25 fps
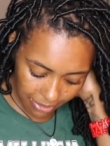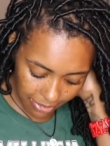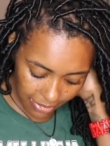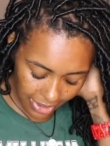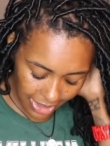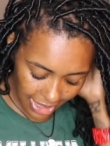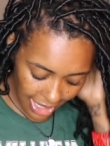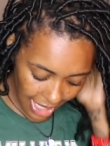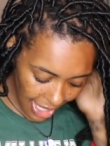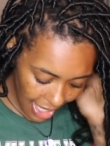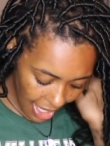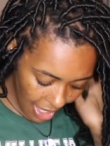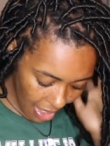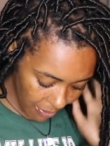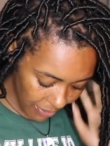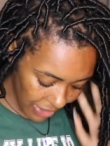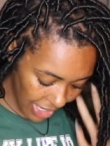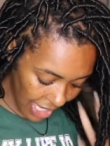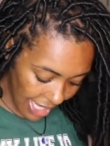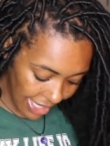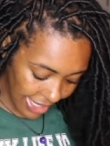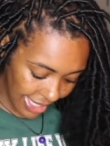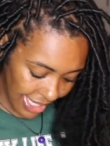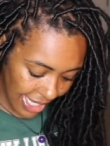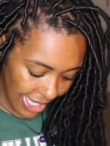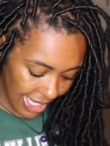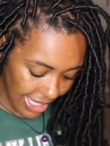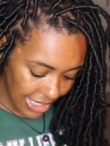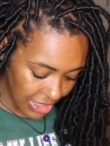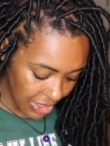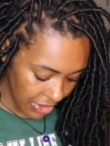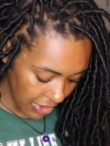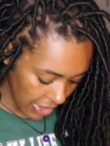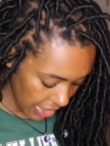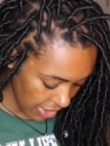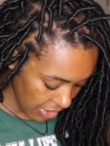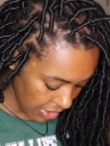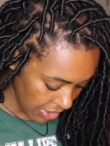yeah, we got
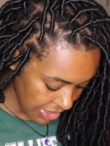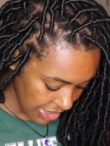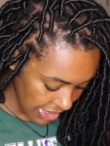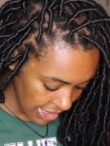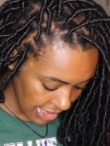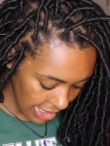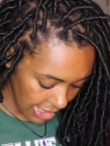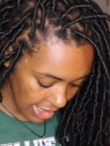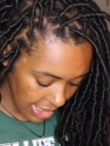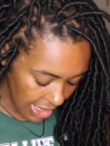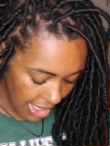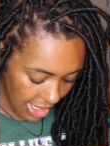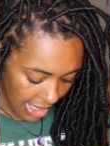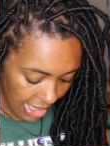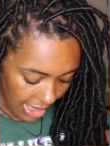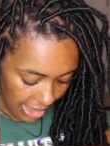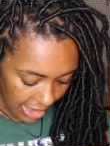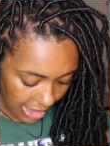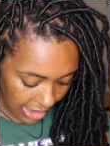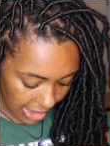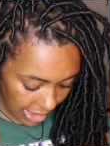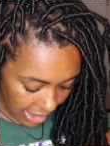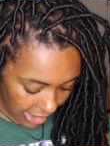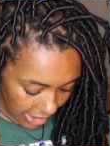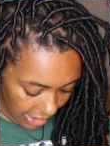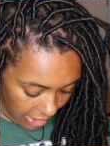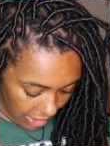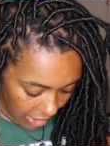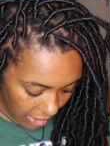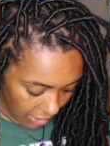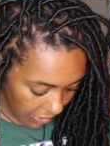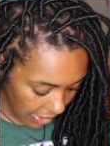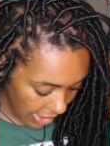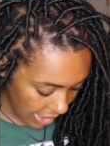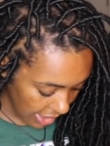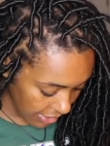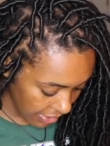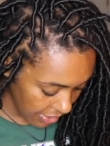Cancer energy,
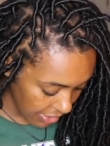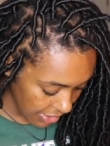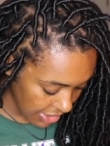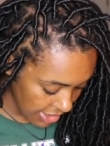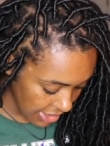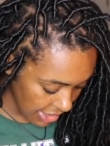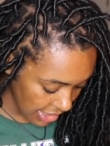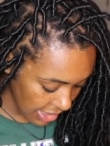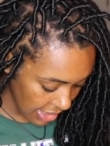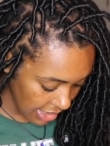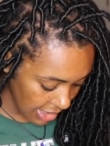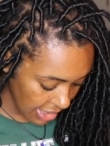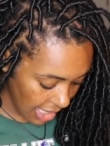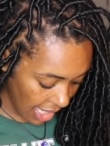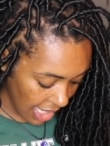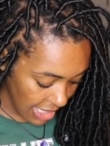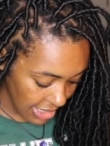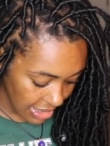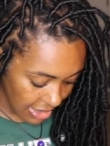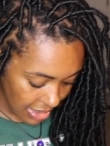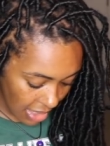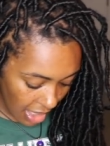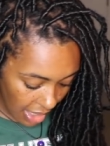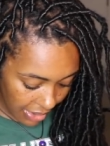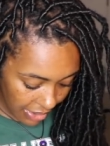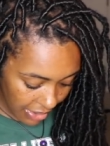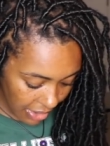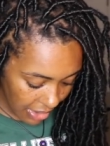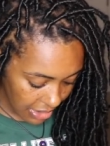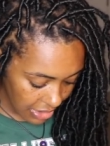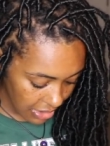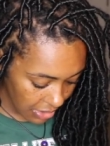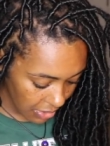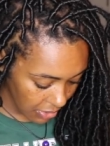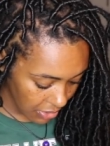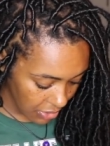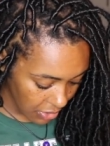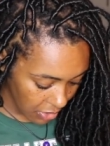Leo energy. I stalk your
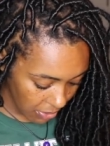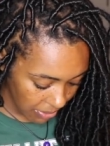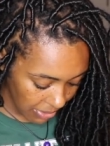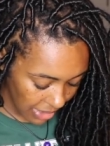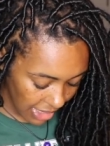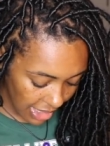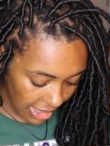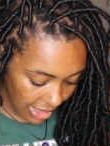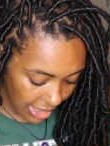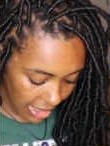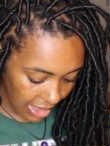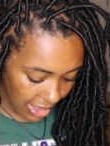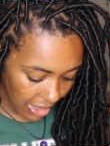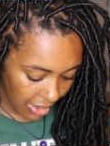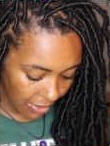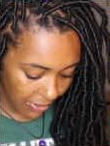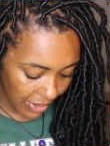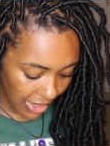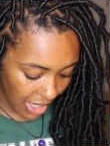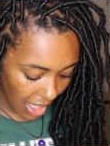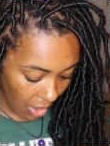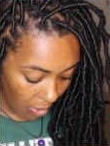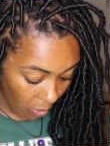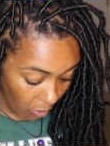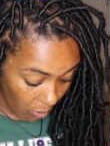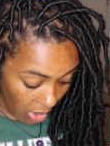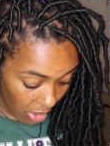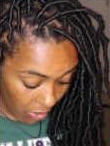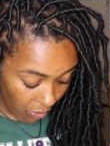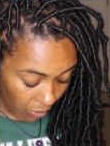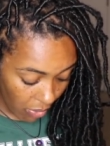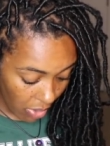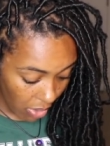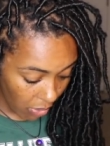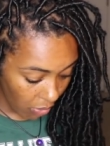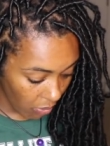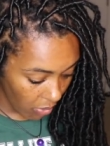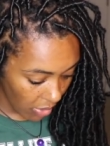social media. We got
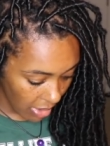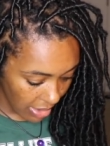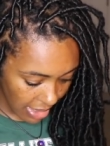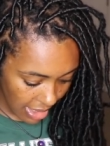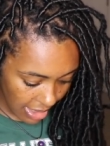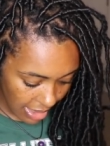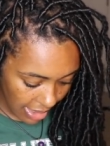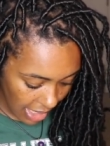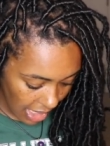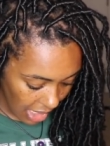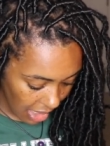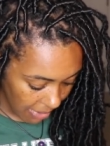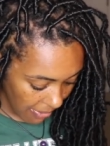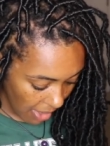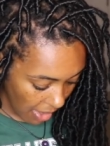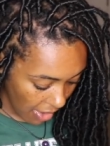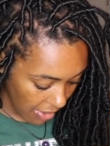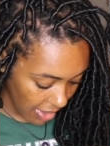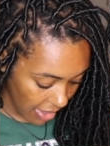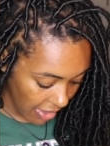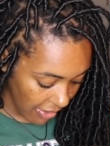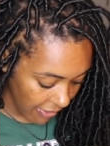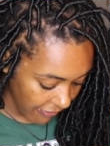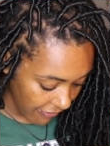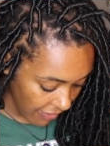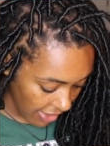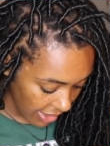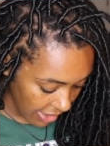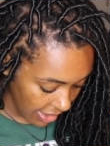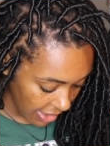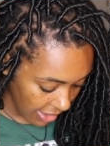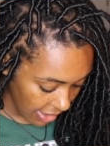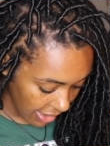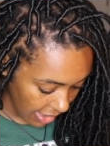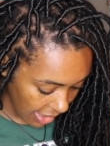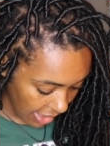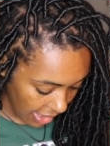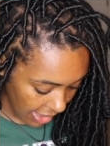111 that came out a
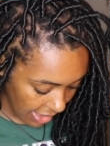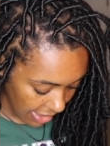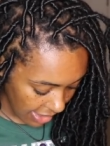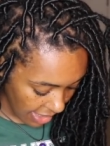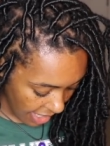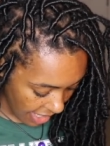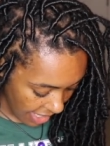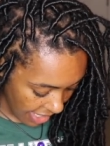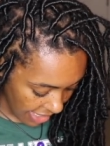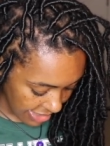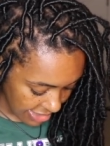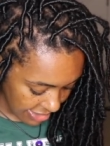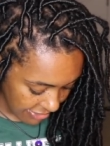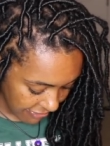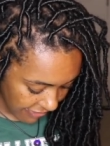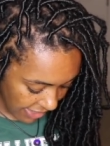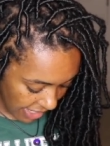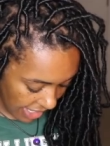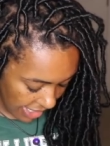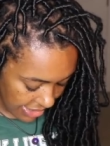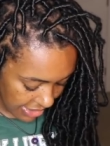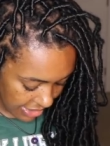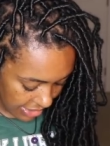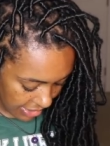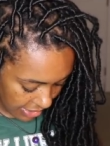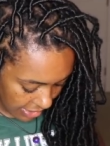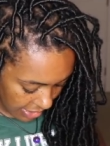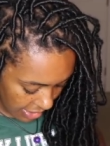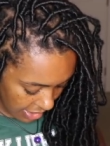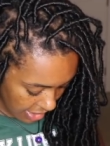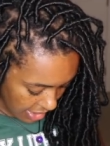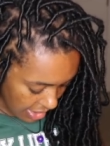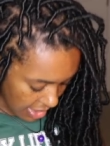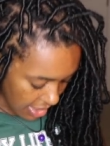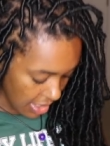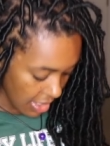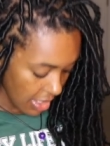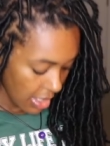fucking again. X factor,
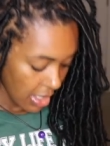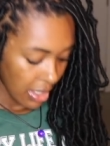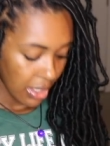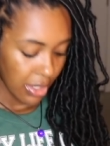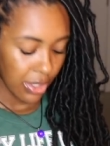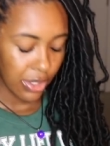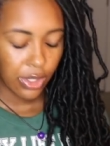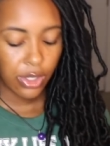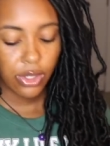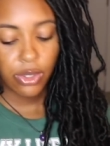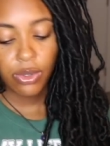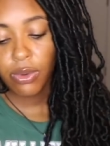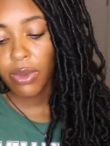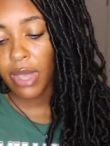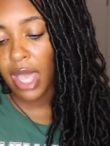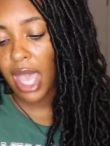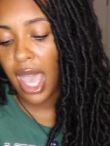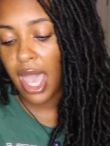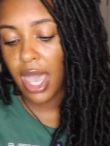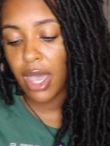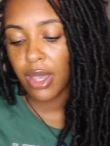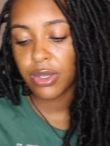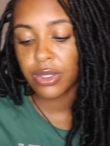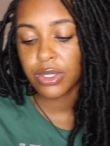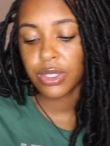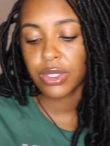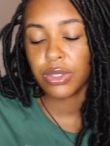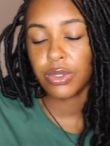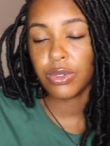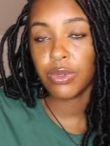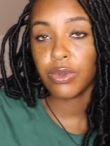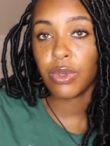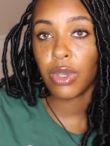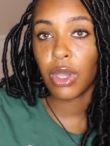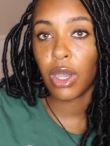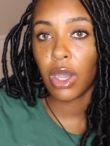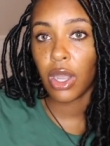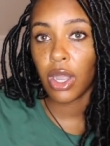new house,
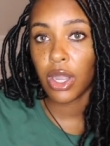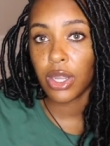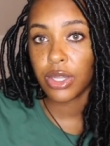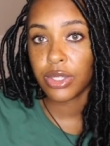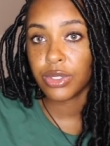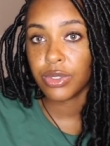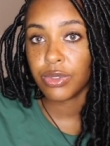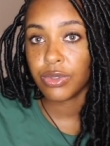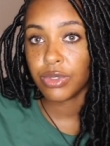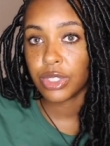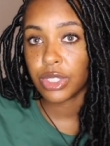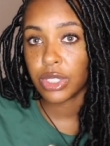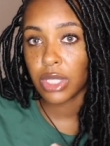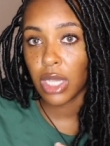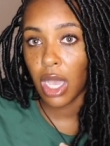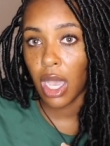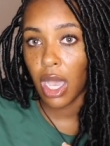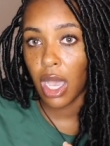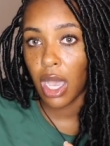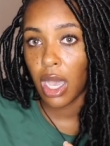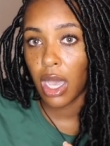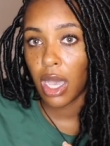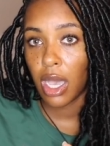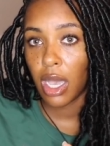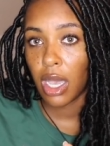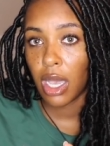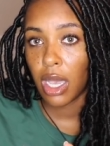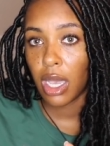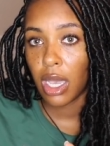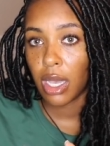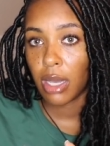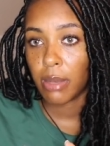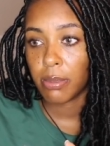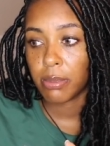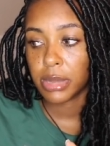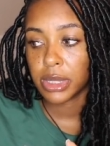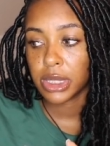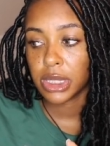new car, new
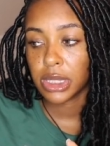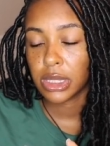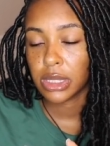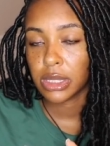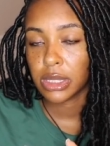job.